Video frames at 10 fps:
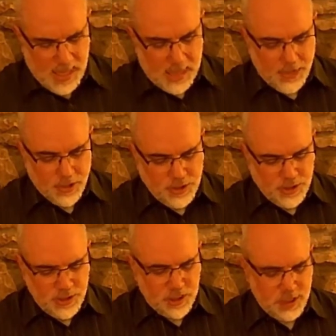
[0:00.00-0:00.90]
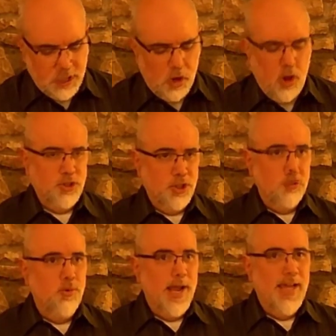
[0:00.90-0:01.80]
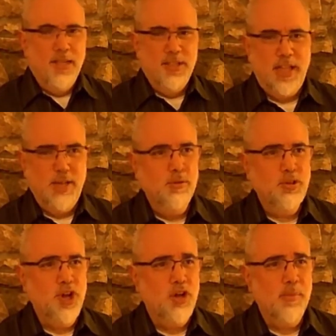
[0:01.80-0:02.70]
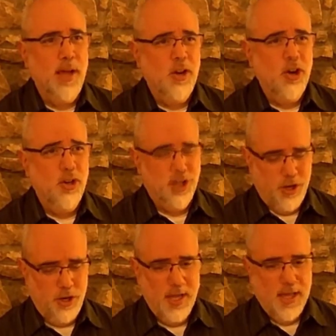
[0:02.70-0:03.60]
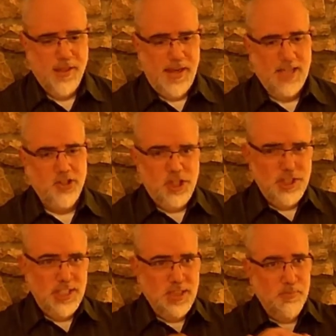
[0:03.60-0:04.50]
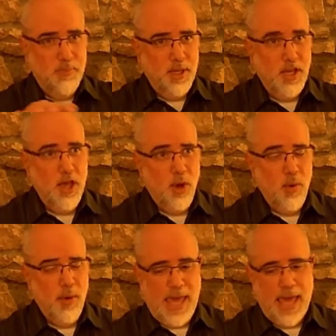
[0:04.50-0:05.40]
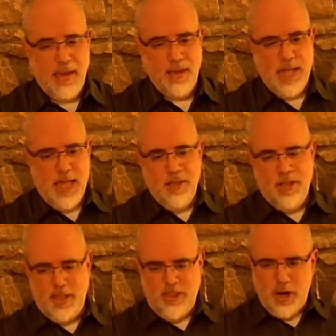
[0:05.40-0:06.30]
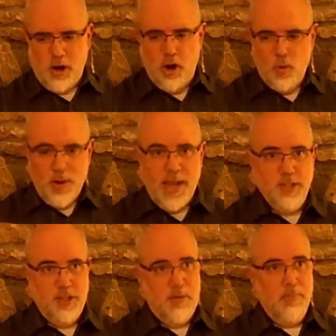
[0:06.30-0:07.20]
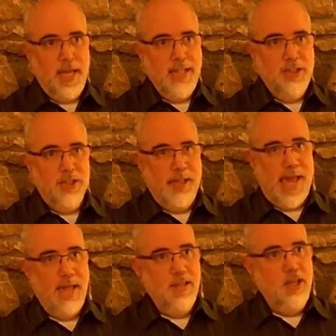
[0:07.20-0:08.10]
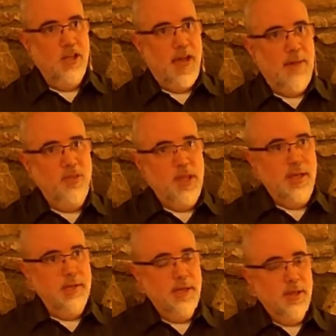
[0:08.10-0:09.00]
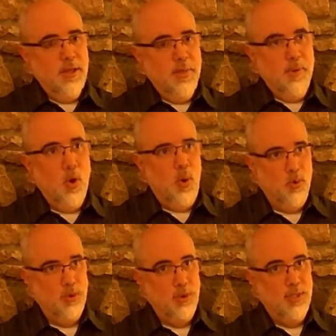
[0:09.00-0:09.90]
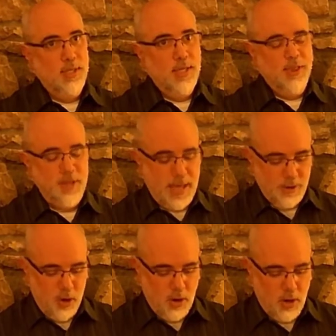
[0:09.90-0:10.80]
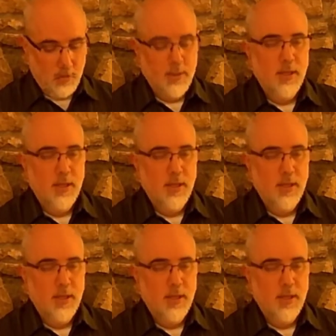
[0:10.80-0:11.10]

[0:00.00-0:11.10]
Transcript: there's this altar grate, as I was talking about earlier, that actually sits below, and that there are rings that are placed in that, and then you have the poles that are